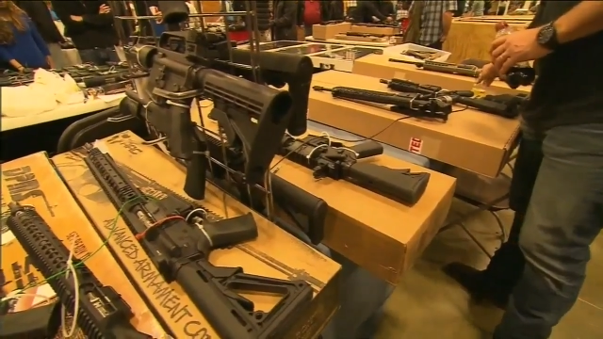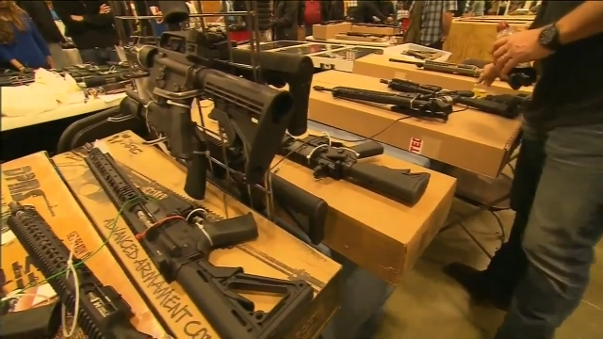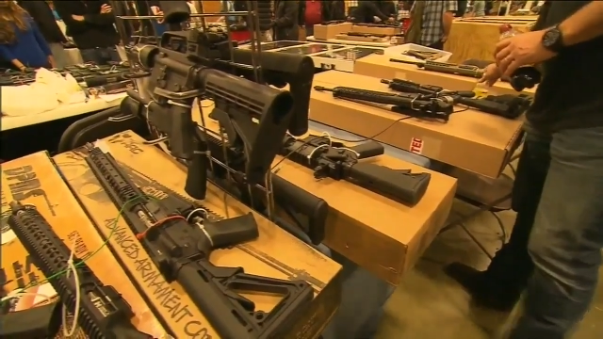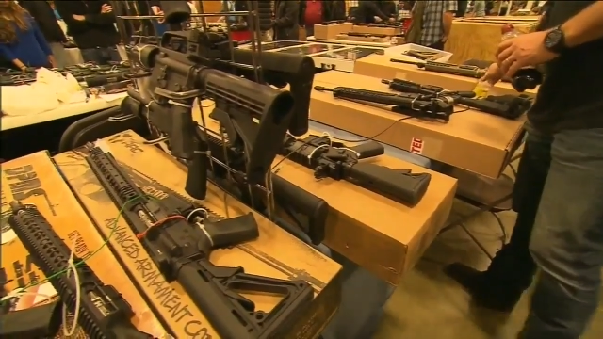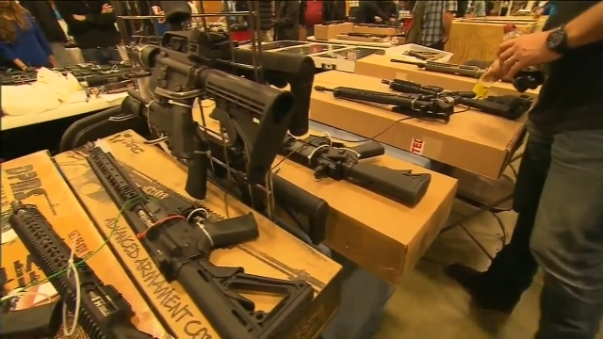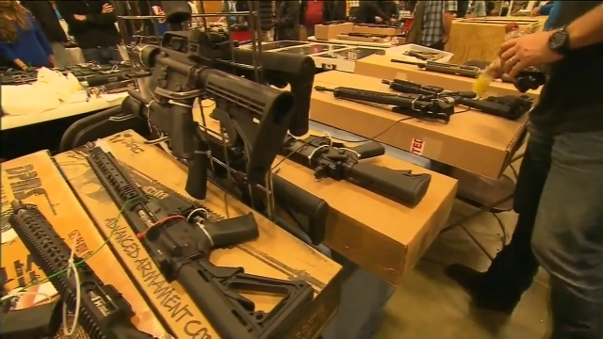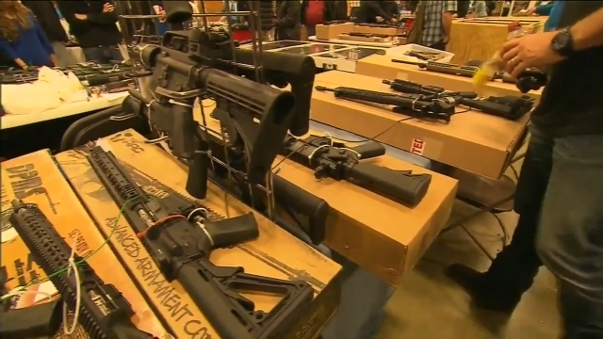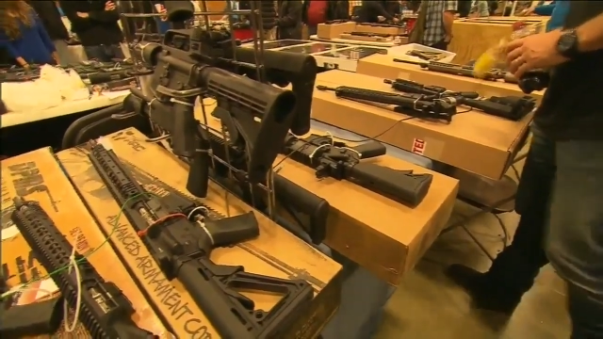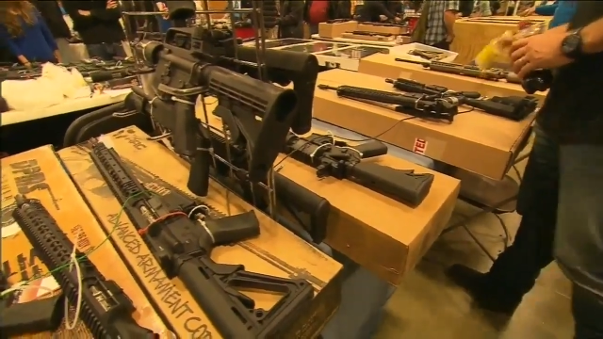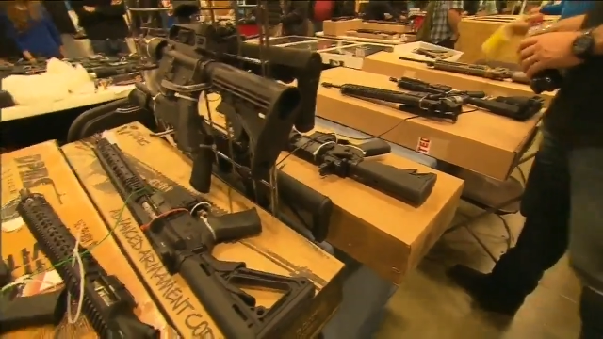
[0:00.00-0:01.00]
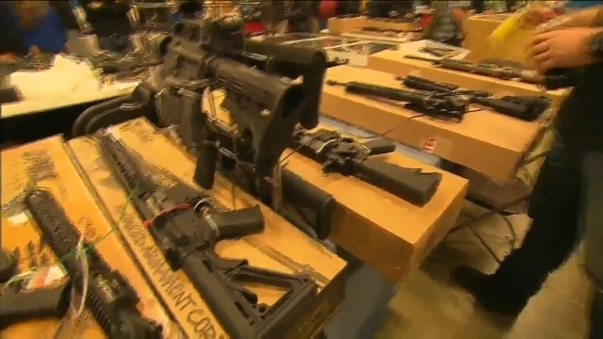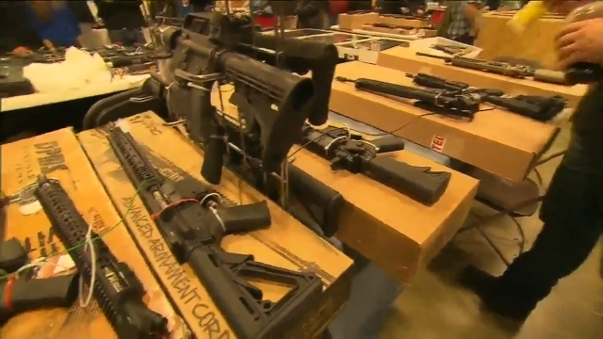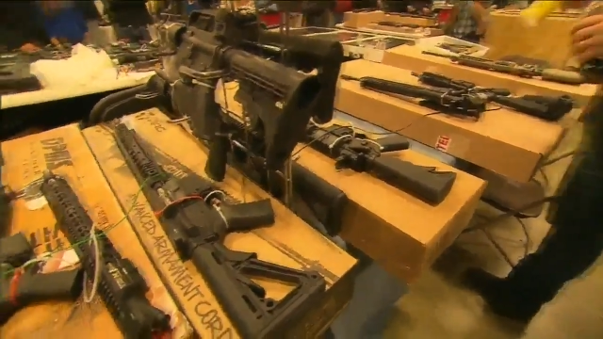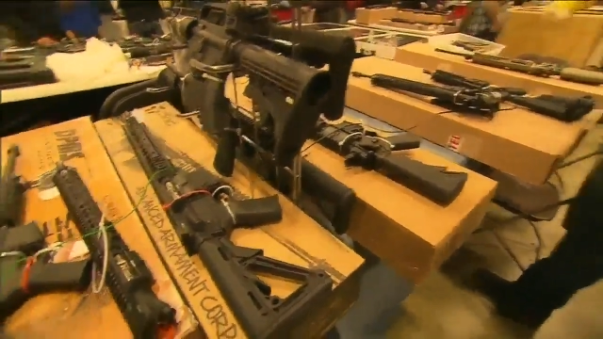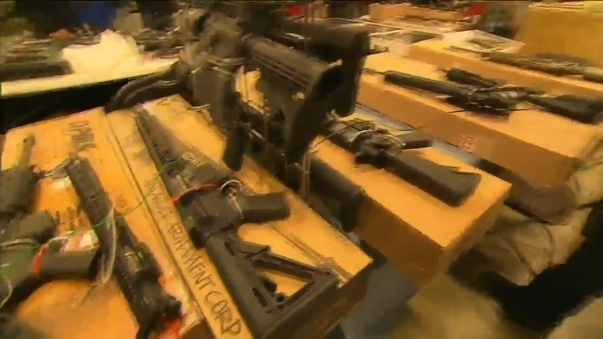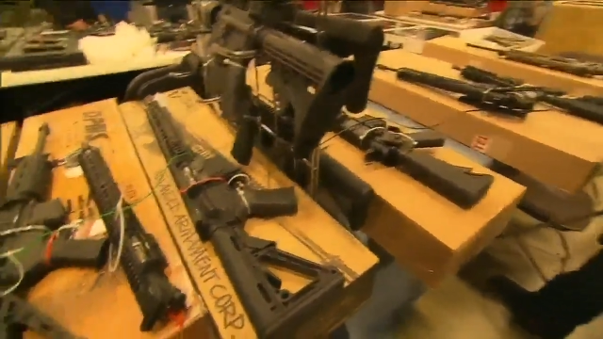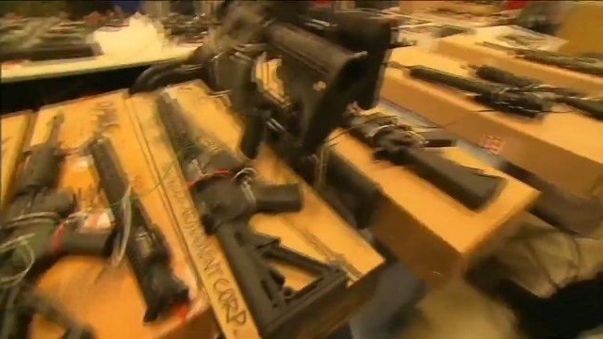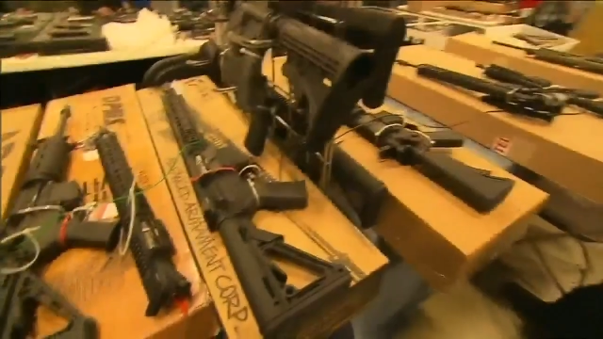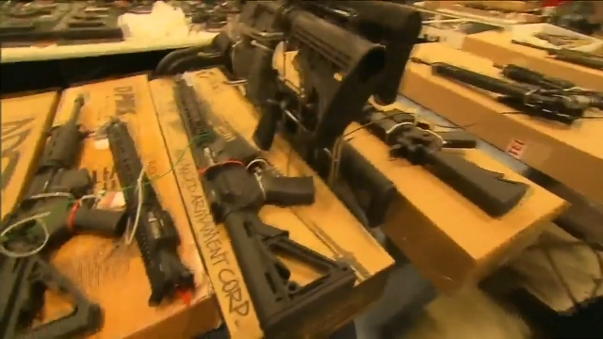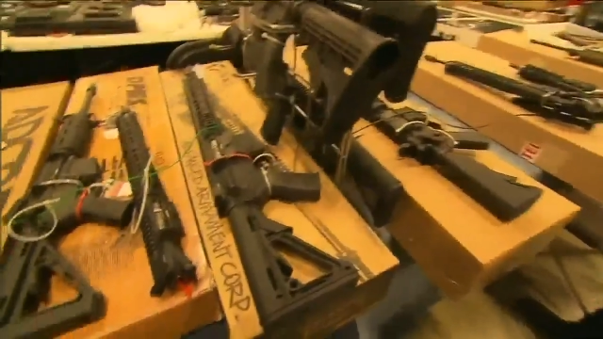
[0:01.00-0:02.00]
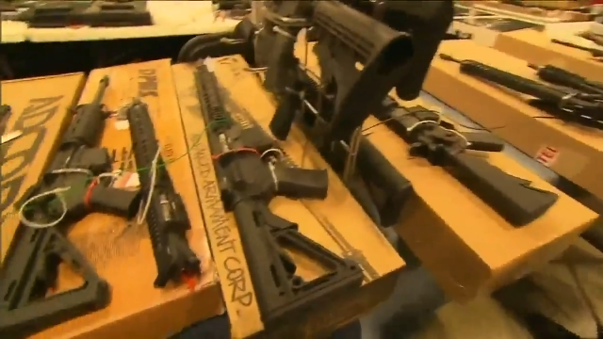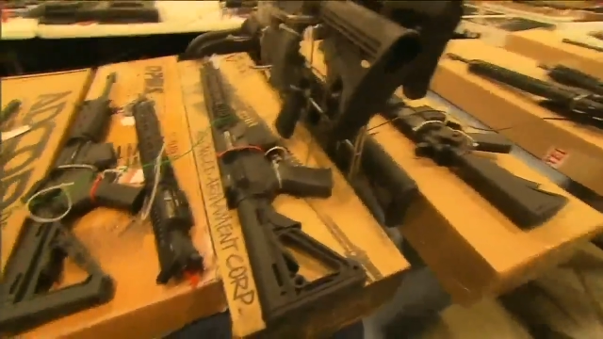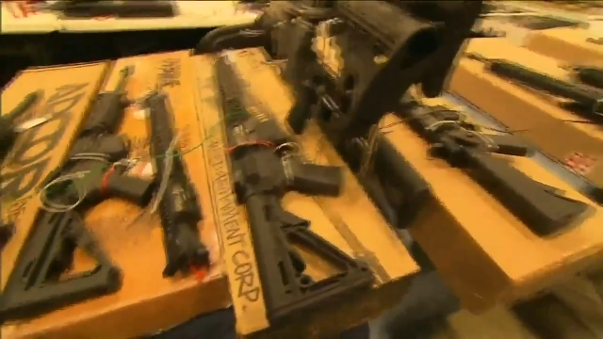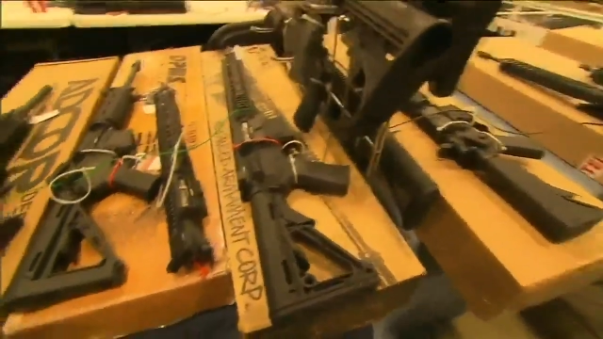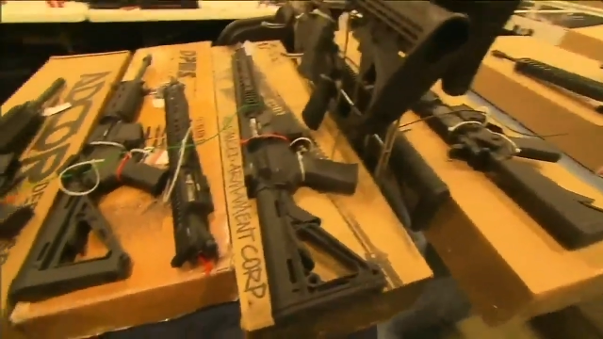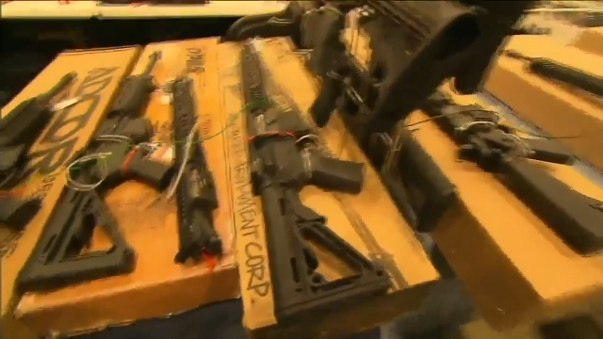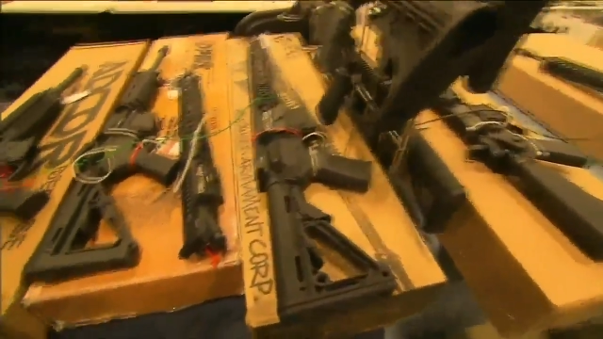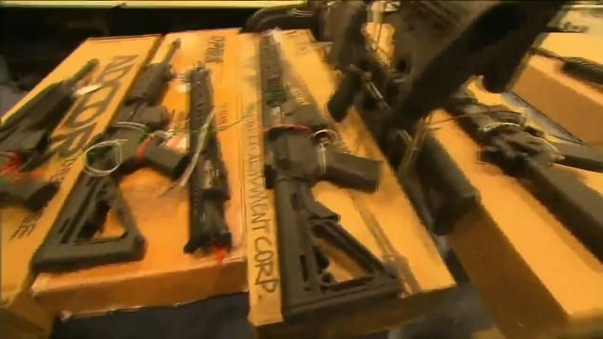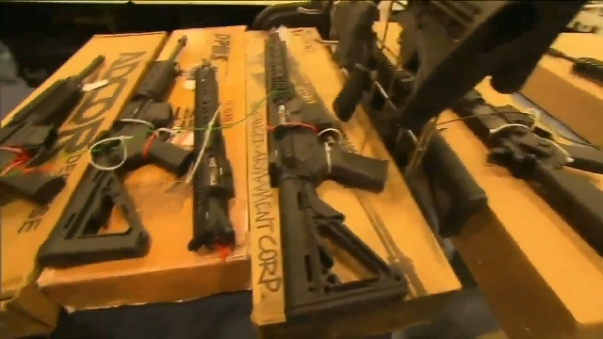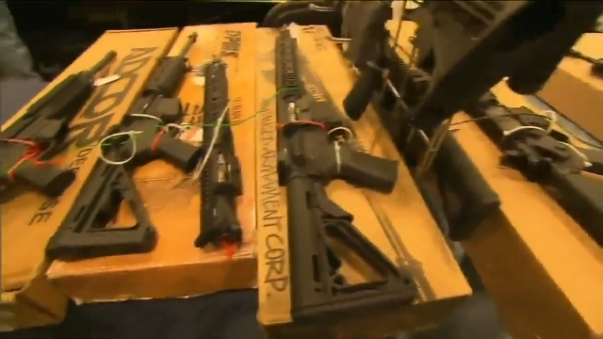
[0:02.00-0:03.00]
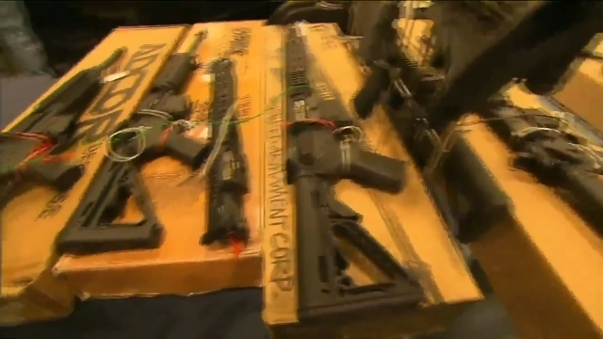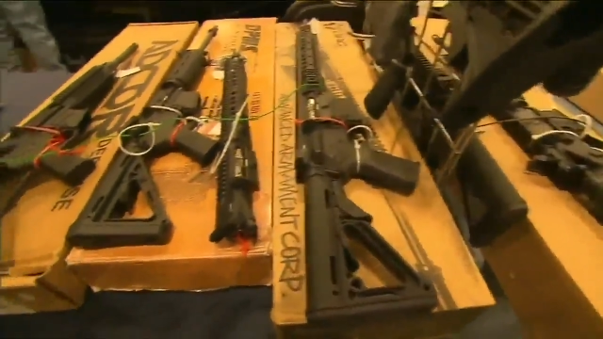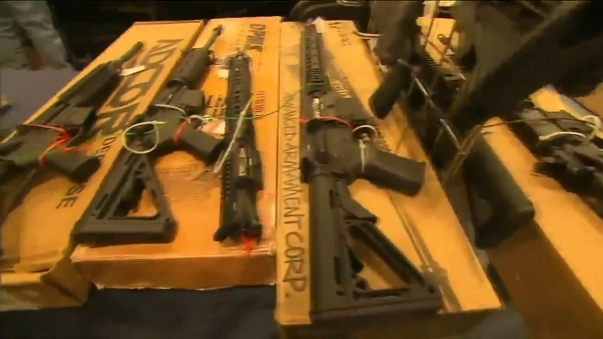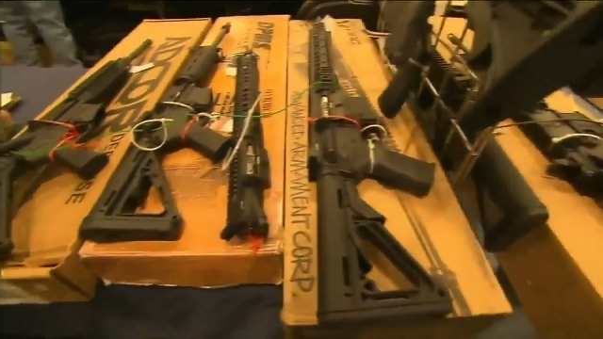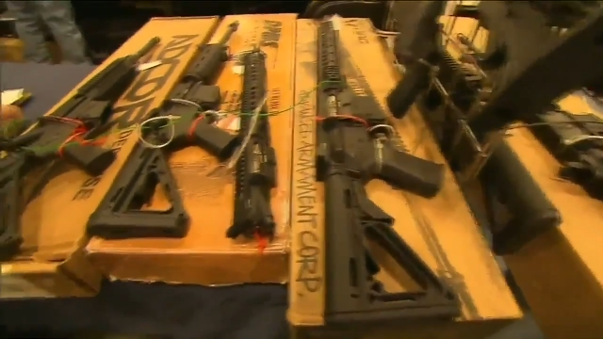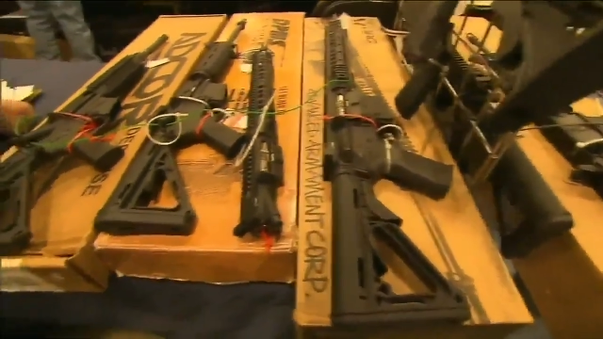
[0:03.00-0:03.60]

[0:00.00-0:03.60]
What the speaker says: (no speaker visible)